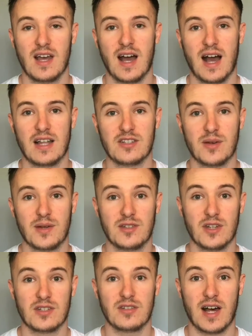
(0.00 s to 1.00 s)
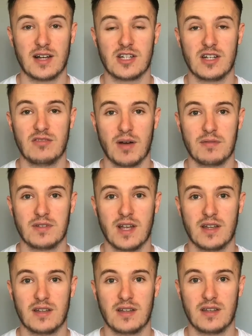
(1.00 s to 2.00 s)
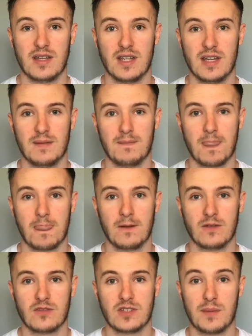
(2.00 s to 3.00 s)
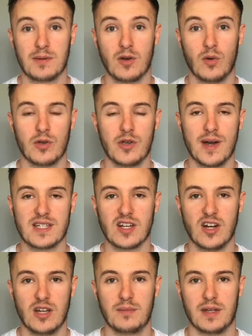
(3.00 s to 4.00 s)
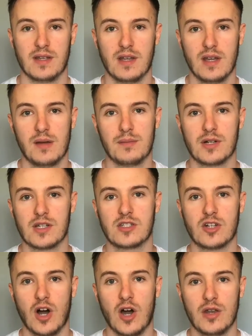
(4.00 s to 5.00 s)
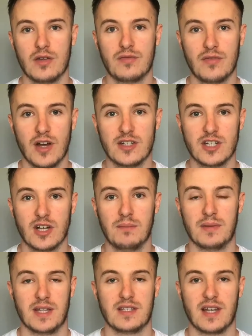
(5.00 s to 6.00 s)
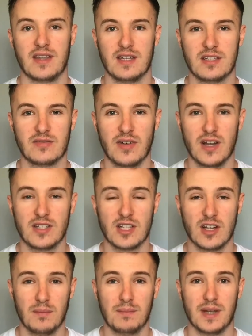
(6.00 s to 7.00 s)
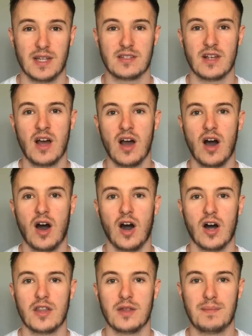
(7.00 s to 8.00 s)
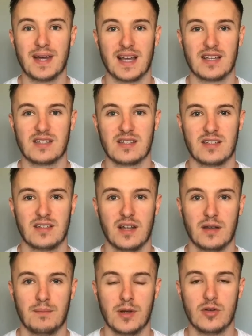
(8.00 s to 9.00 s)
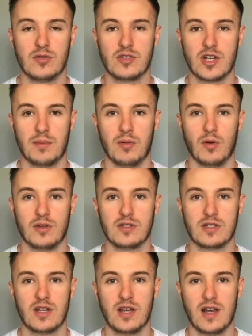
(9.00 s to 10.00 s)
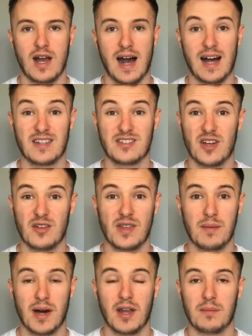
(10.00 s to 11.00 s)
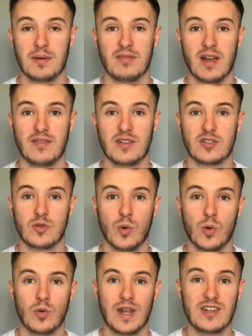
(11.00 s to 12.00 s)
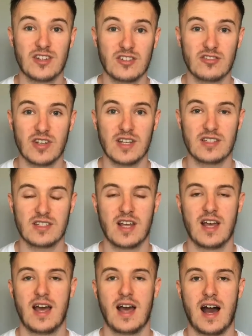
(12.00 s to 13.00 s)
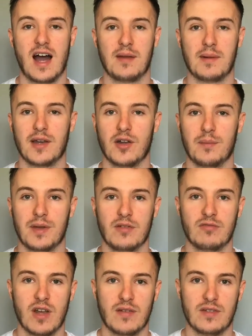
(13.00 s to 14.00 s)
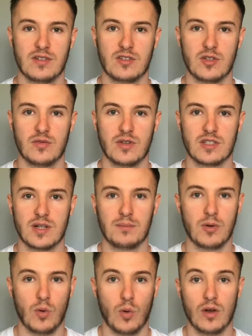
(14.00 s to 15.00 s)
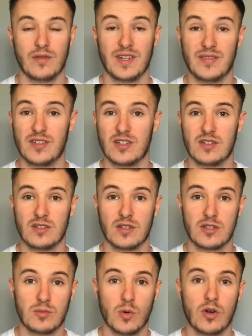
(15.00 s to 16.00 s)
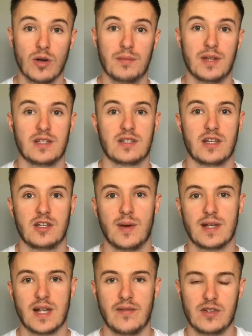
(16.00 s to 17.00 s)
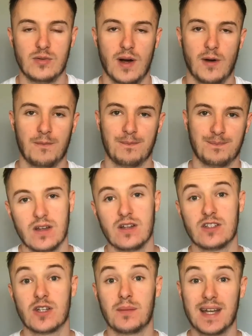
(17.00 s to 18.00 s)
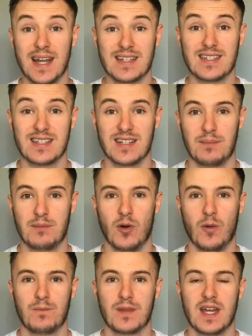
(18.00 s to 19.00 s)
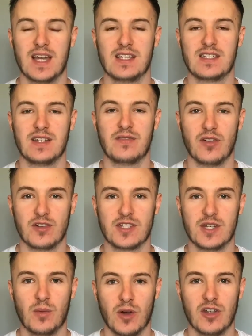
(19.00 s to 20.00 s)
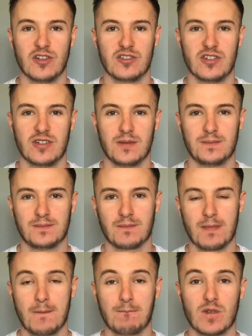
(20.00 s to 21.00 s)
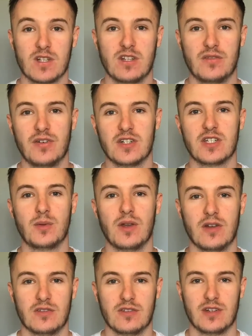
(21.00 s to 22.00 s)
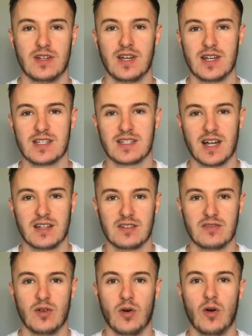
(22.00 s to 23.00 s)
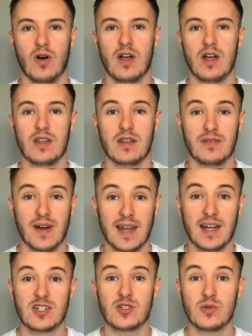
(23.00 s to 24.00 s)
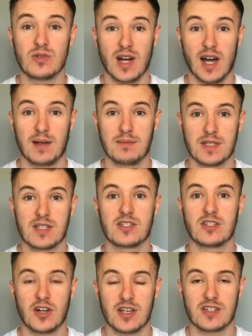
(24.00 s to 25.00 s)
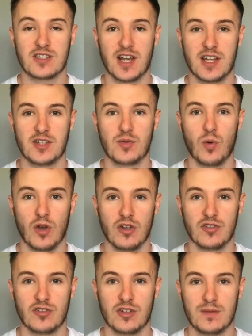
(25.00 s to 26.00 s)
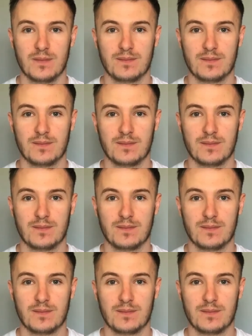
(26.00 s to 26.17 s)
and so it doesn't actually represent the typical US economy, because it's got only 30 companies, and these 30 companies are the biggest, they're the blue chip ones, and so they might not be relevant to all industries, and they might not be relevant to, for example, all of the different small companies that the US have as well. So my next example is the FTSE 100. So the FTSE 100 stands for the Financial Times Stock Exchange 100,